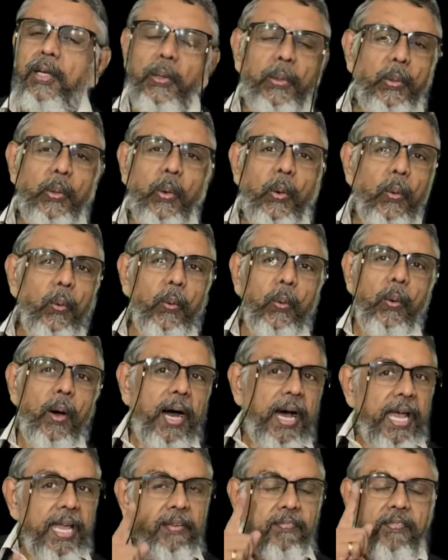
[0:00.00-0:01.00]
No,
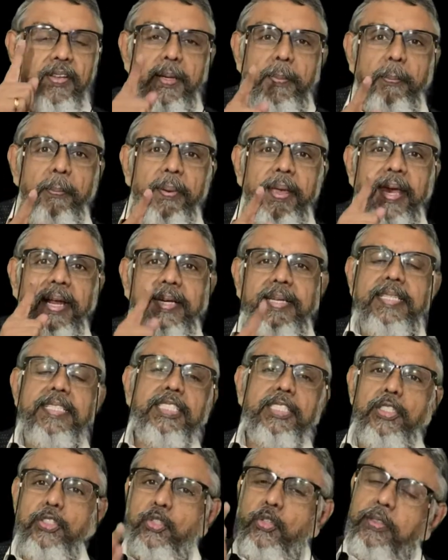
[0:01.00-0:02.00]
I will pay
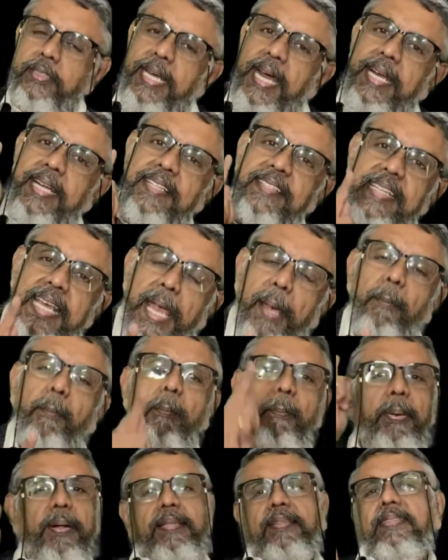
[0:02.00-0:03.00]
attention. So that is
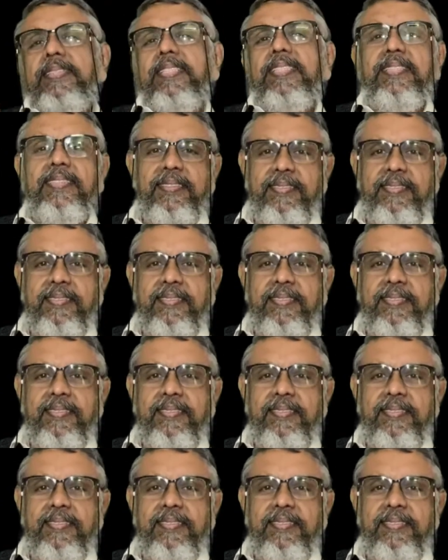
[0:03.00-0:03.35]
empathy.